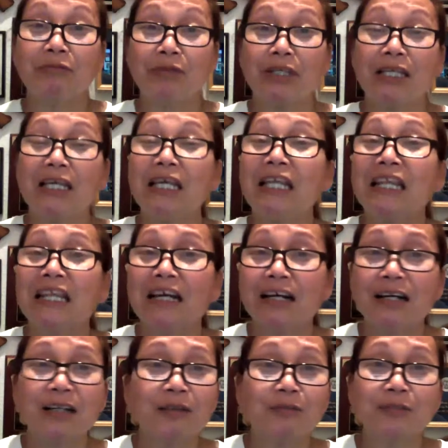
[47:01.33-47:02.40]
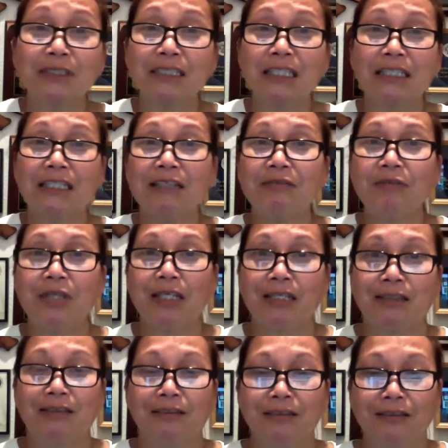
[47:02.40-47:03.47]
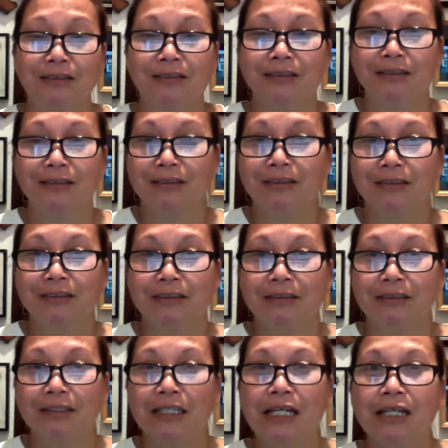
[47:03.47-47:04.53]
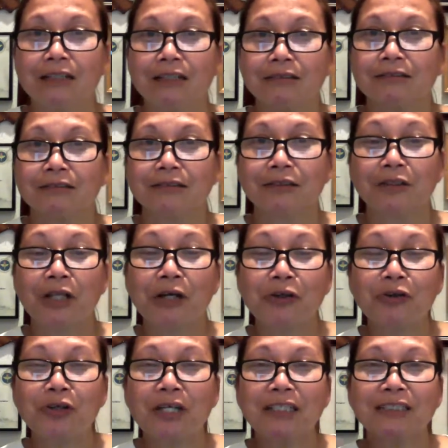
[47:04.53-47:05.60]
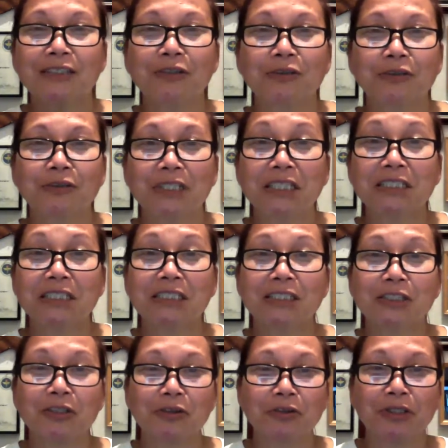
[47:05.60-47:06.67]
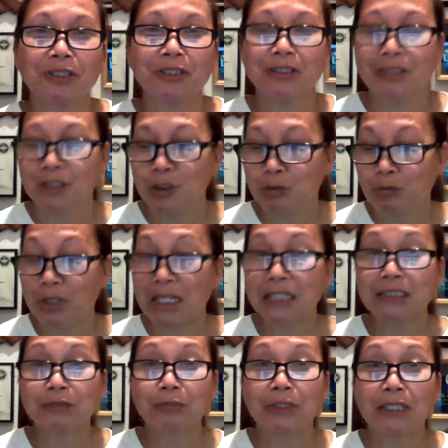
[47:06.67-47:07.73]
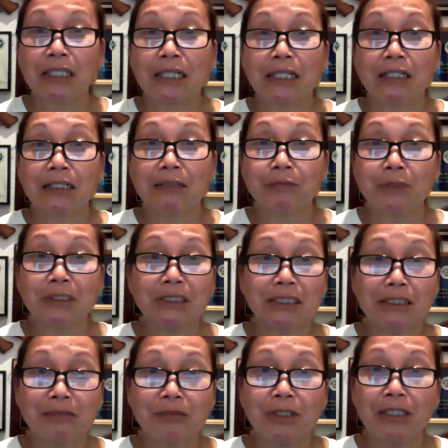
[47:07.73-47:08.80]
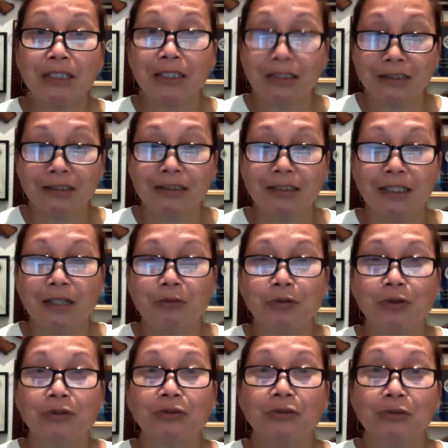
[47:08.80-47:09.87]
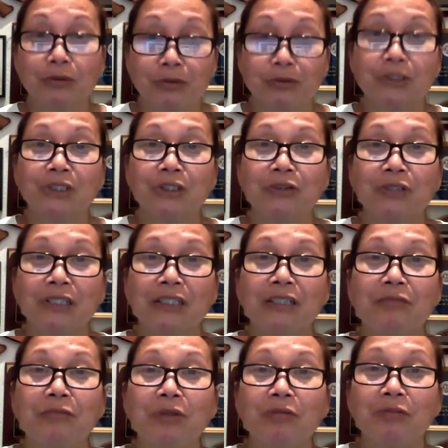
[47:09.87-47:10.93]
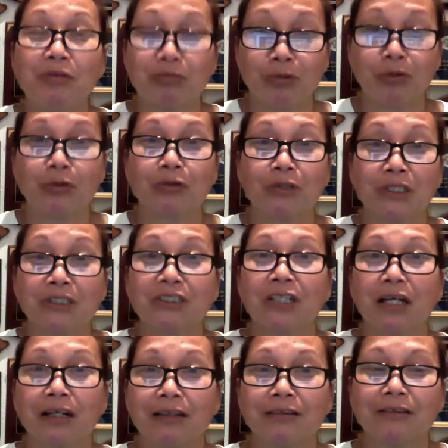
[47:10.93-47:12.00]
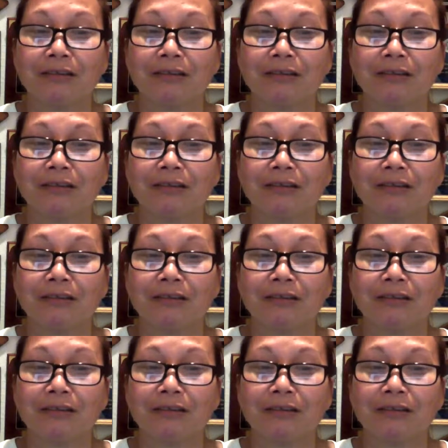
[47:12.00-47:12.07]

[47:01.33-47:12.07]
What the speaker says: TV. He loves the TV. Yeah. So now you guys know that's a secret. My husband loved his TV. He would rescue the TV before the child